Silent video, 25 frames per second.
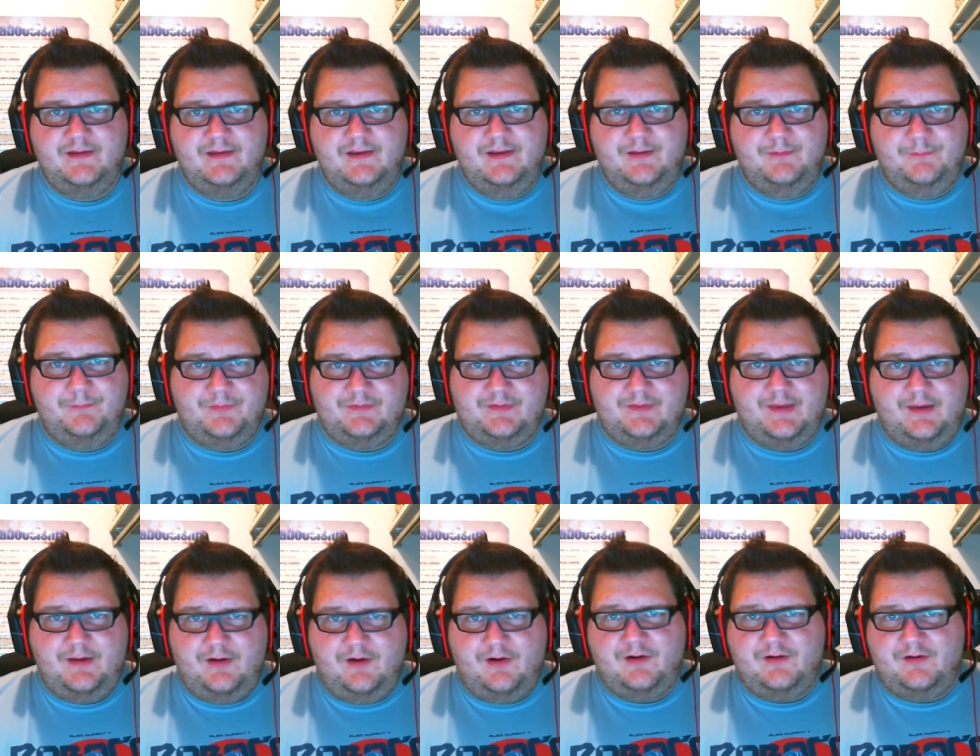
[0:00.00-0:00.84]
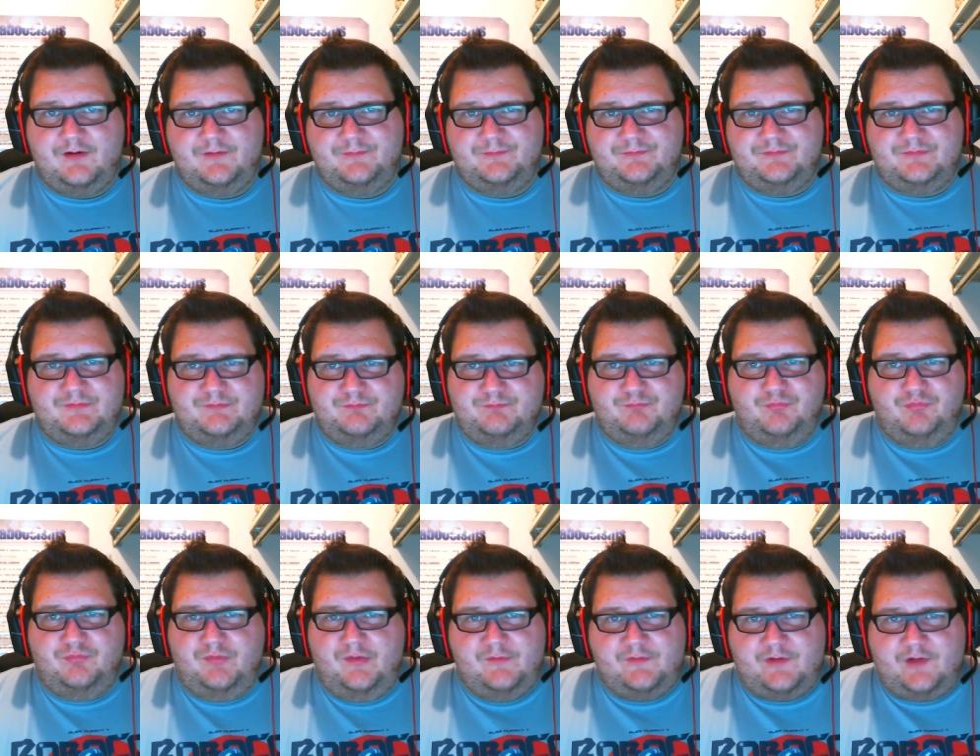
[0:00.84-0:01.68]
but they are
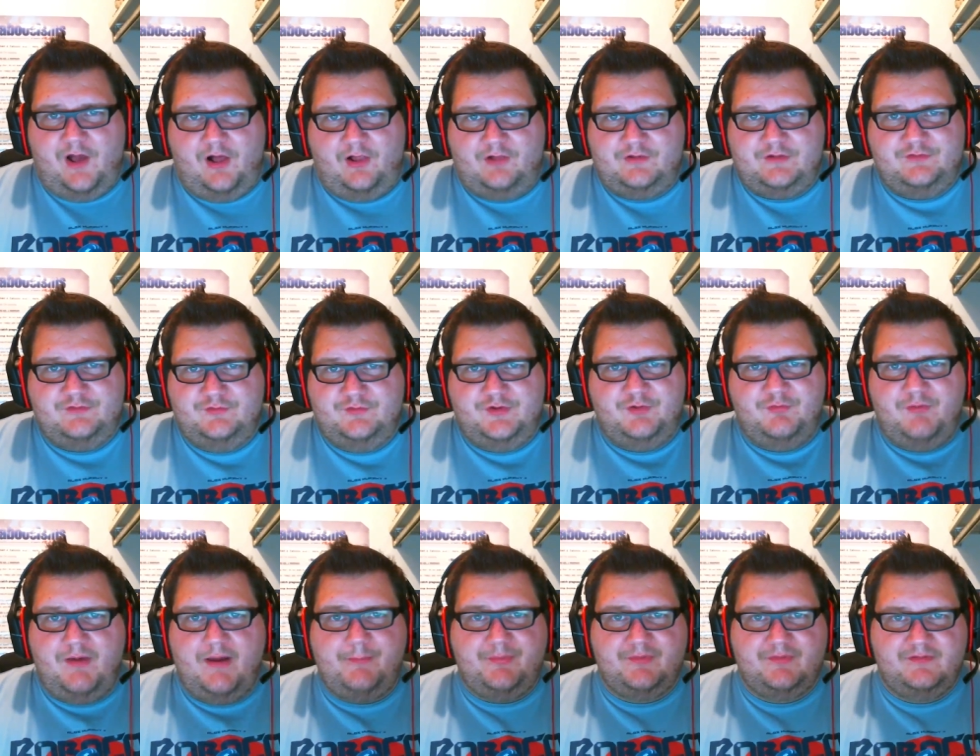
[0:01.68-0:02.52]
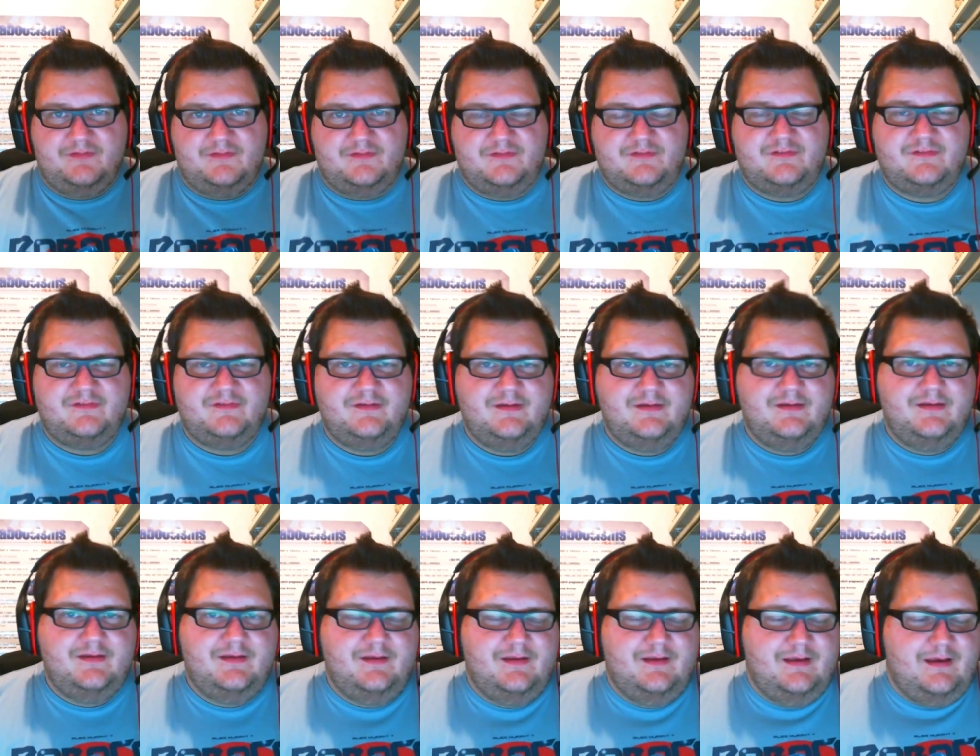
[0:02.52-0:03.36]
Call of Duty weapons.
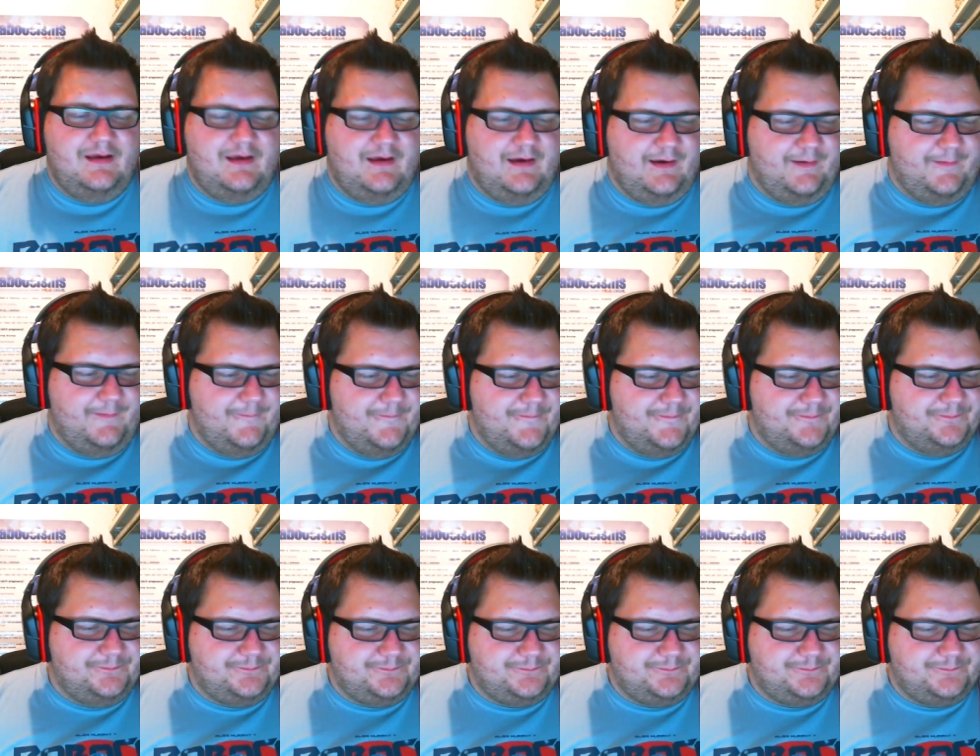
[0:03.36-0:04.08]
Um,